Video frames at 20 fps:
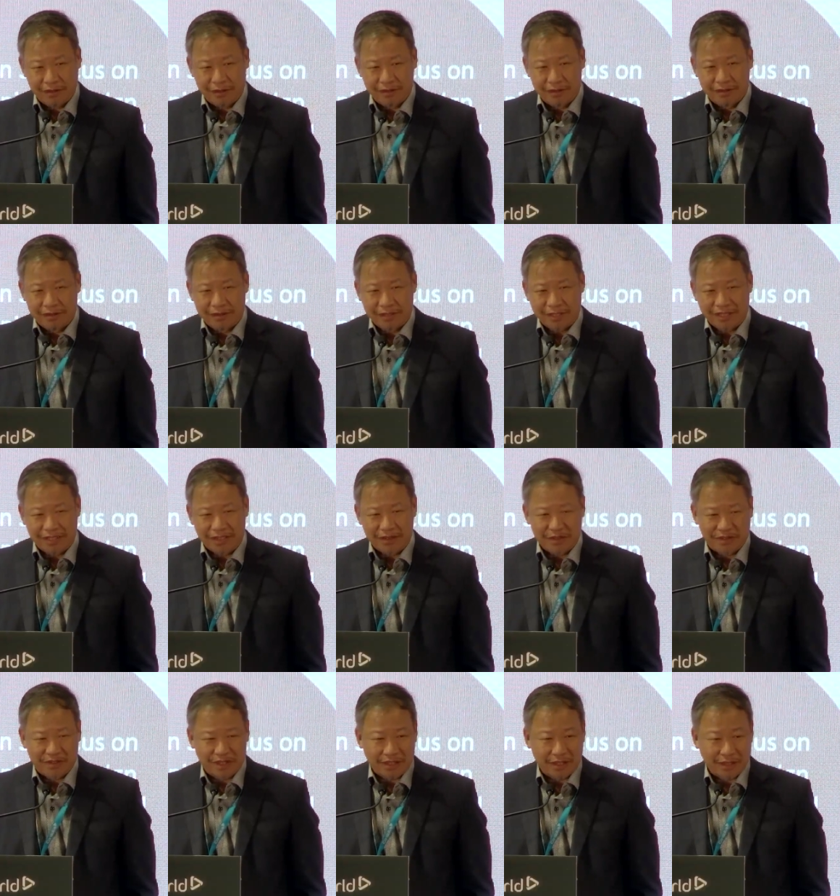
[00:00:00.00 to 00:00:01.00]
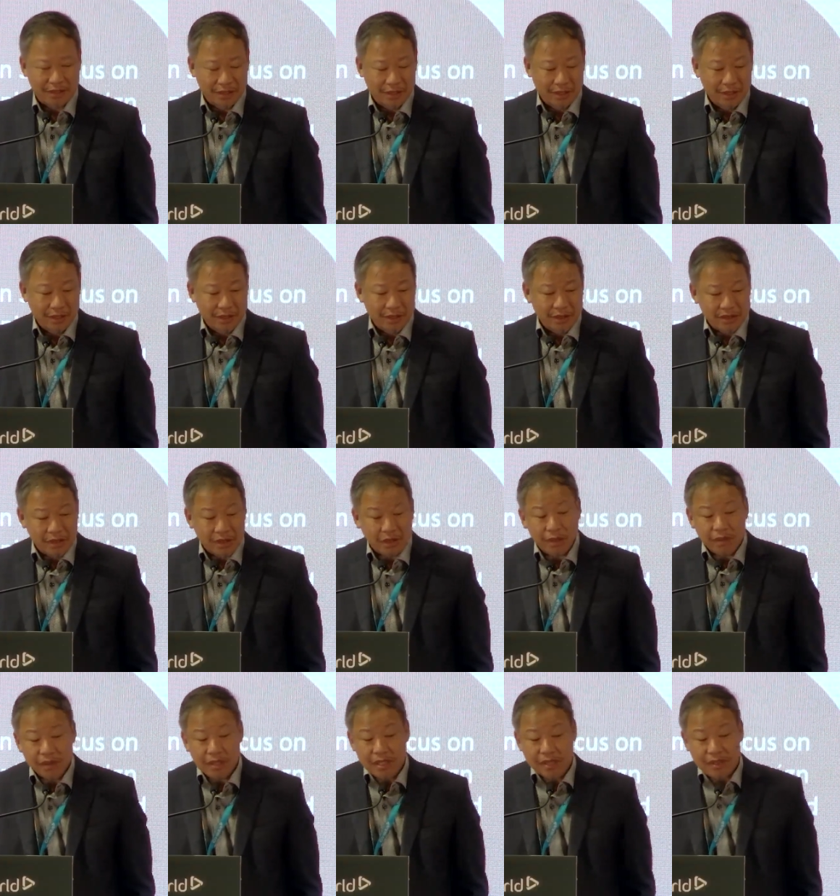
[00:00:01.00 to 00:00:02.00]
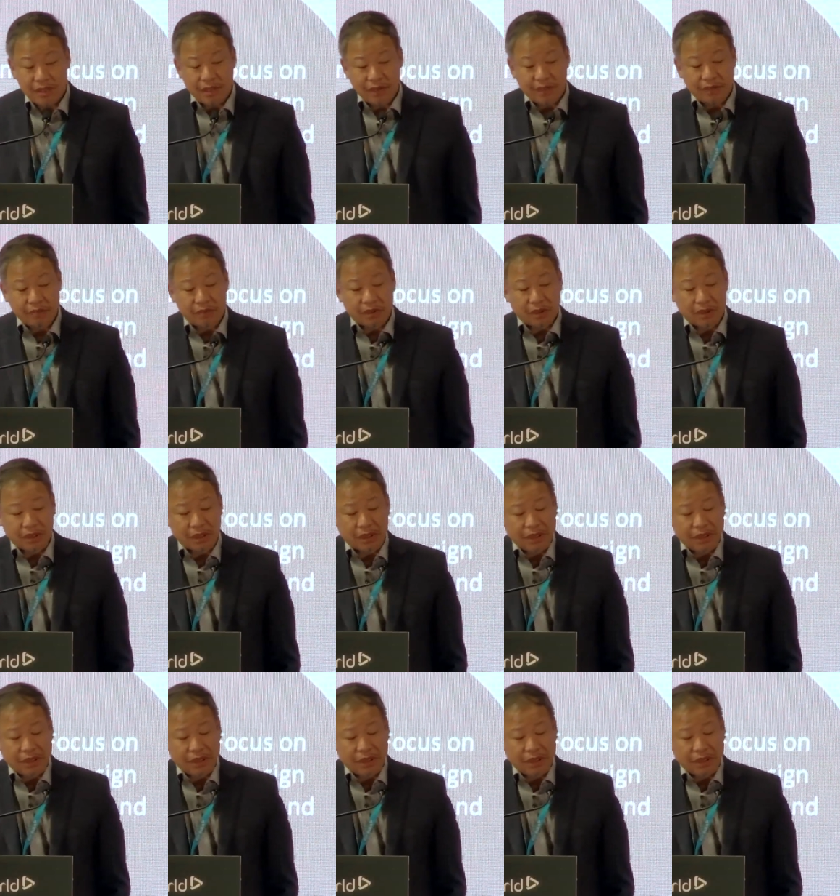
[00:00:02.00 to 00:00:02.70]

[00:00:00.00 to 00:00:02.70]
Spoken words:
That kind of thing. So all these things were